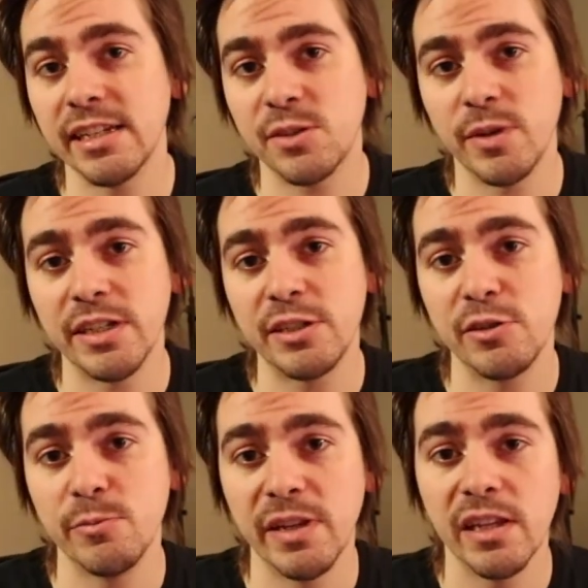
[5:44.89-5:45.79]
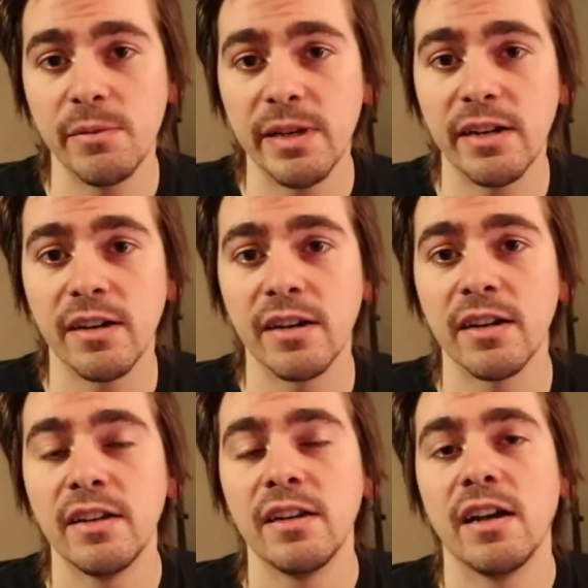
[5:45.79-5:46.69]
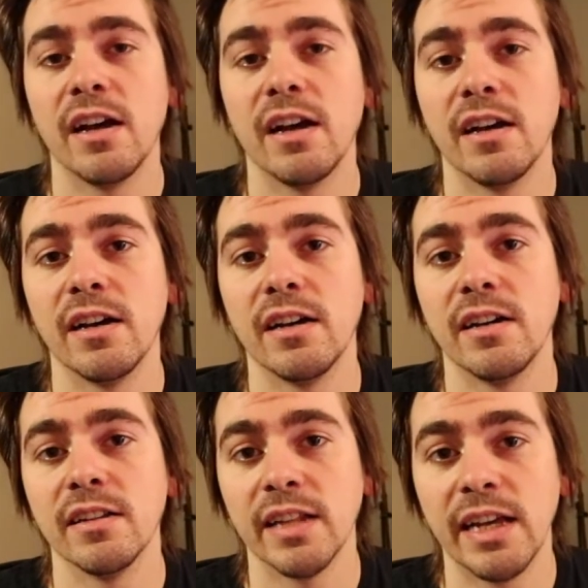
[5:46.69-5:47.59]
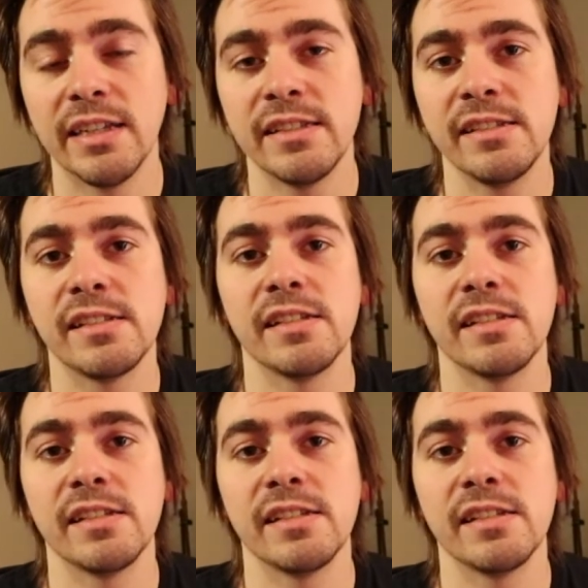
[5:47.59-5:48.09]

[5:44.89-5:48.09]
to 22 millimeter lens.